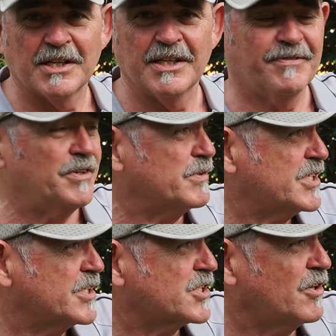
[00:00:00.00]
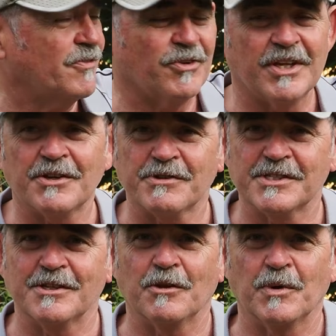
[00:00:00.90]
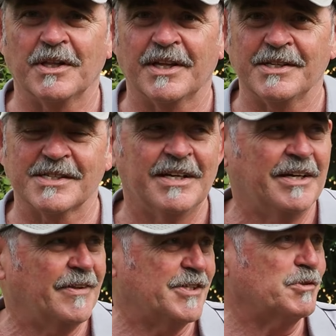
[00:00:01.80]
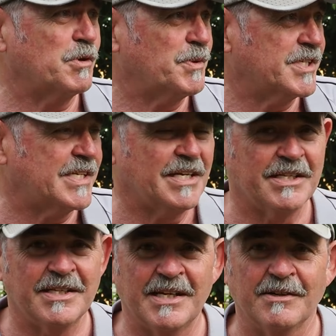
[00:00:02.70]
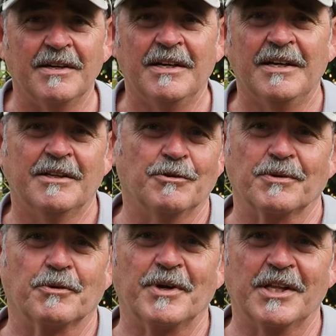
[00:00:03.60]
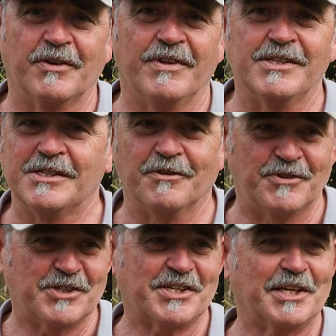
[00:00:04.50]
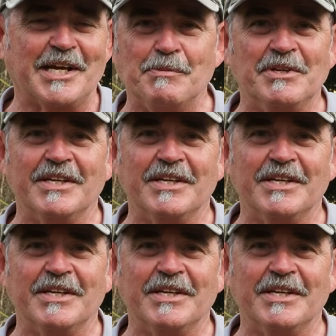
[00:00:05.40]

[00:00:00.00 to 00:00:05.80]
a left and you'll see a sign for the entrance into the wetlands. And this is where we're standing now. Look, the reality of it is you've just got to come into